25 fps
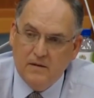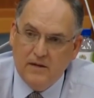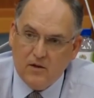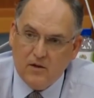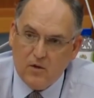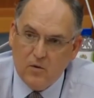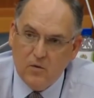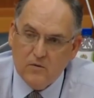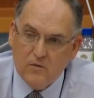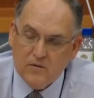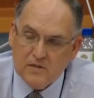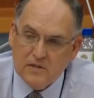
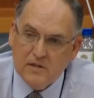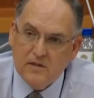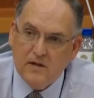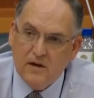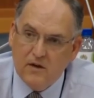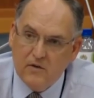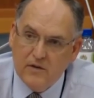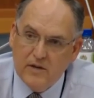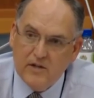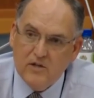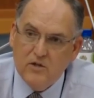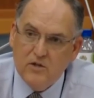that clause
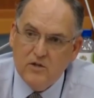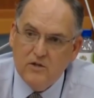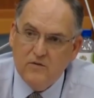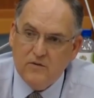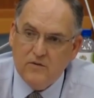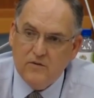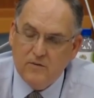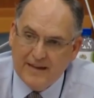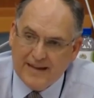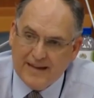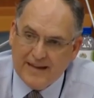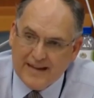that I read to
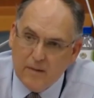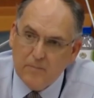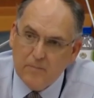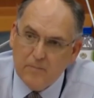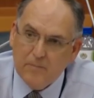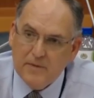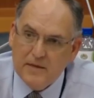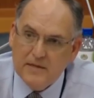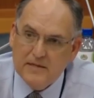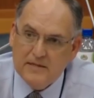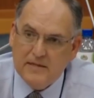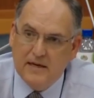you from the
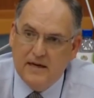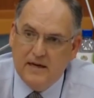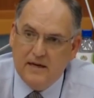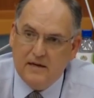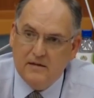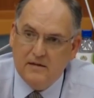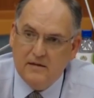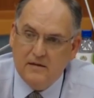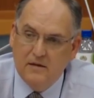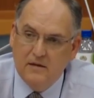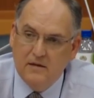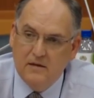Companies
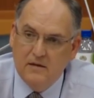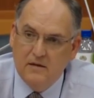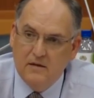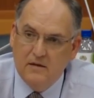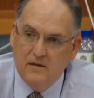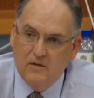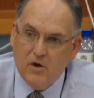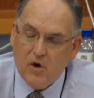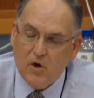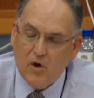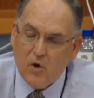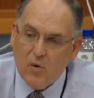Act
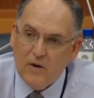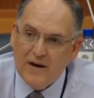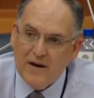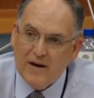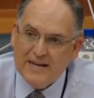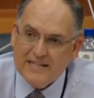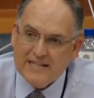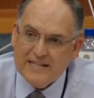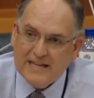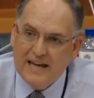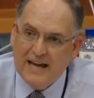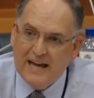
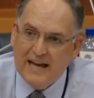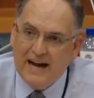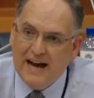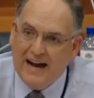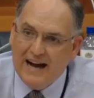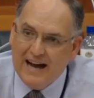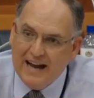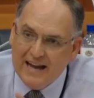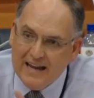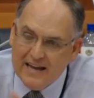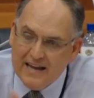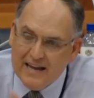requires a
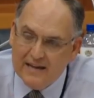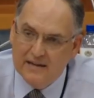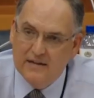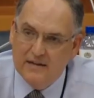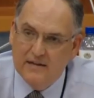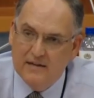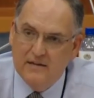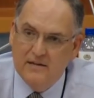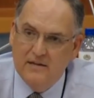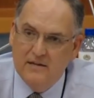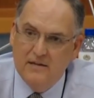higher